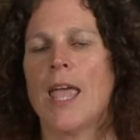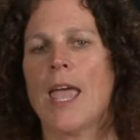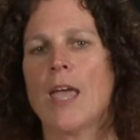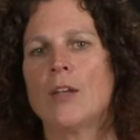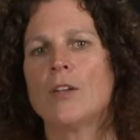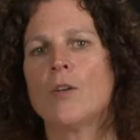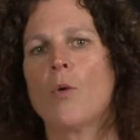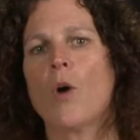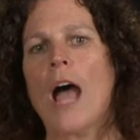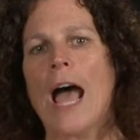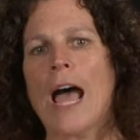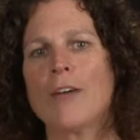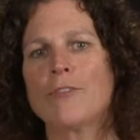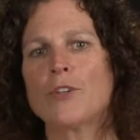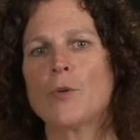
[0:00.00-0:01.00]
And
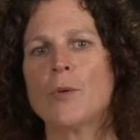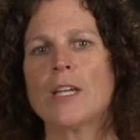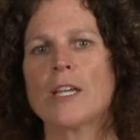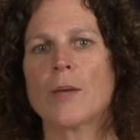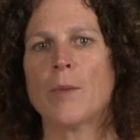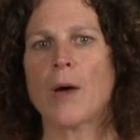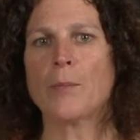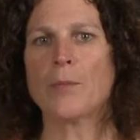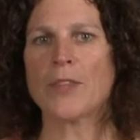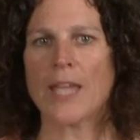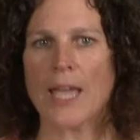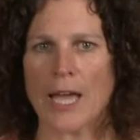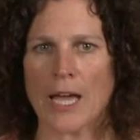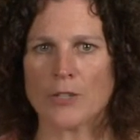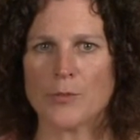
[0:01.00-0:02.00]
after we come up with
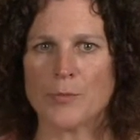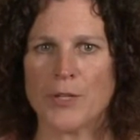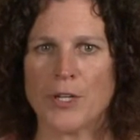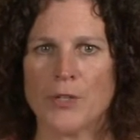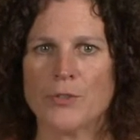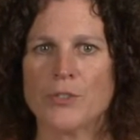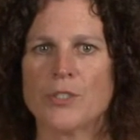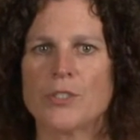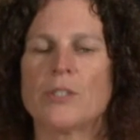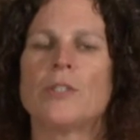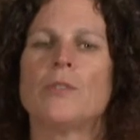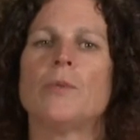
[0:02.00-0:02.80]
the attributes,